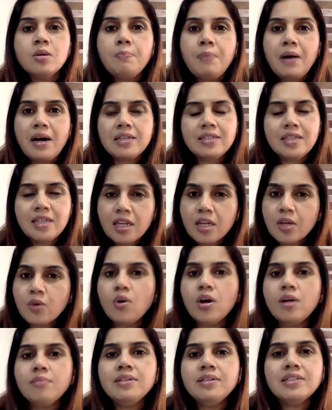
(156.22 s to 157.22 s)
So passing
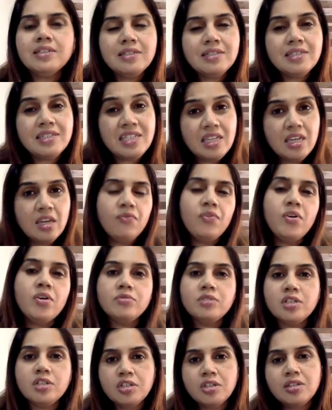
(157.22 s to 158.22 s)
requirement in CA
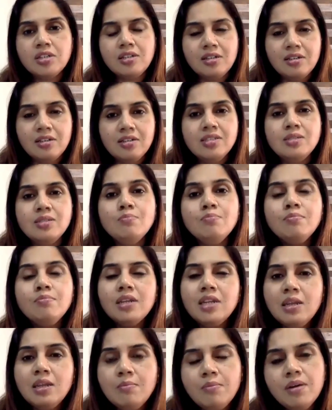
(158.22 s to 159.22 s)
Foundation is
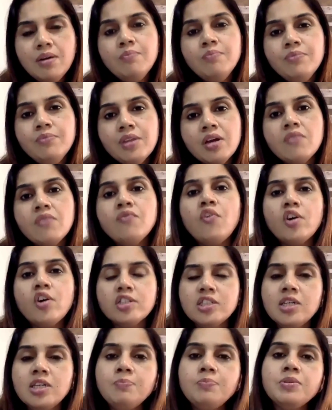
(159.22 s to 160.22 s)
minimum
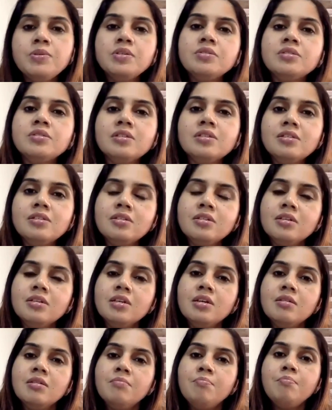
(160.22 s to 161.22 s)
40%
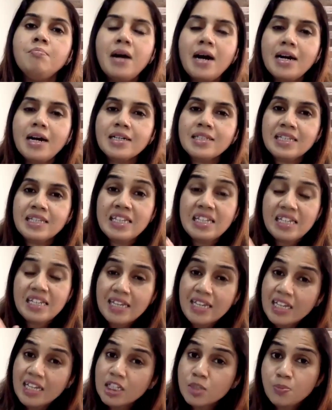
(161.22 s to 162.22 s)
marks
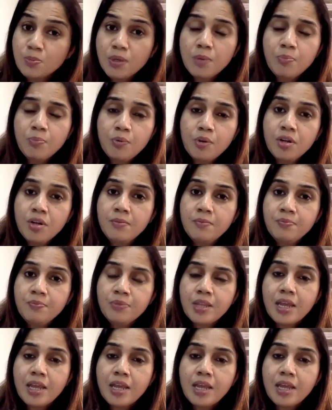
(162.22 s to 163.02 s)
in each paper